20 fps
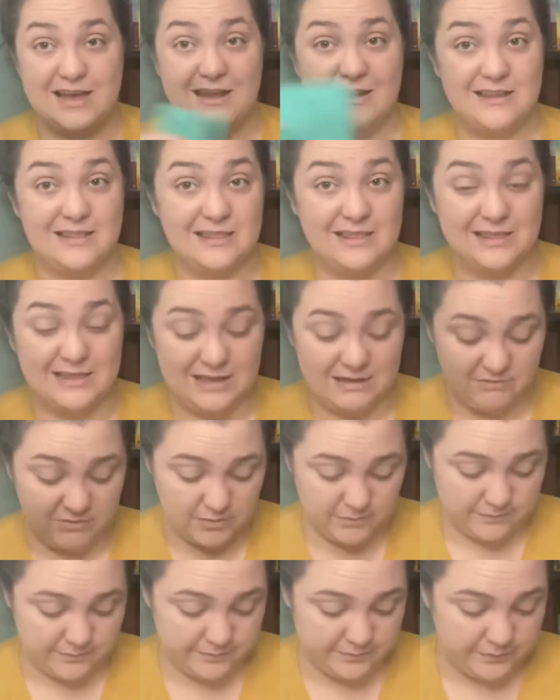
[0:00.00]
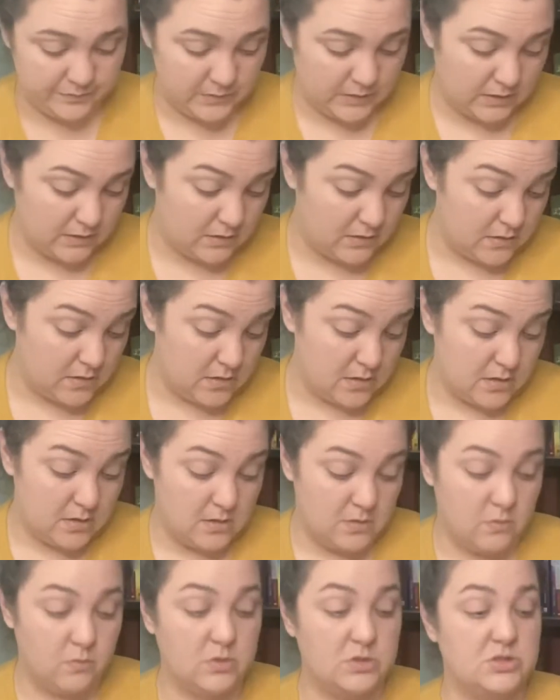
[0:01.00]
and leave them
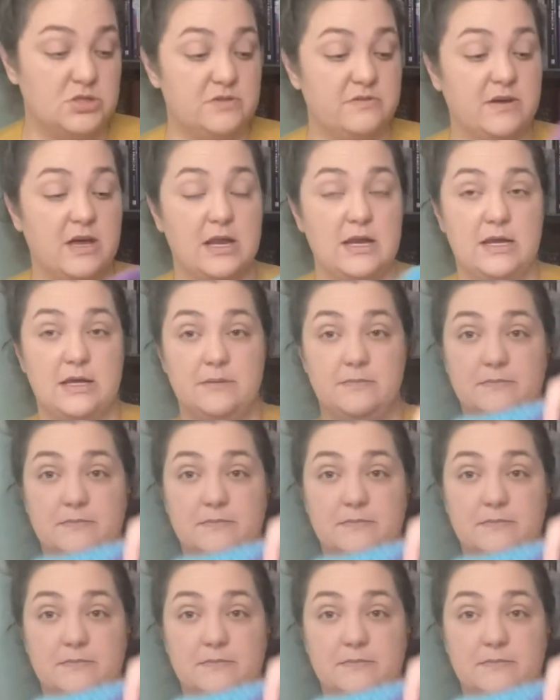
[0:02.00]
once you've cut it.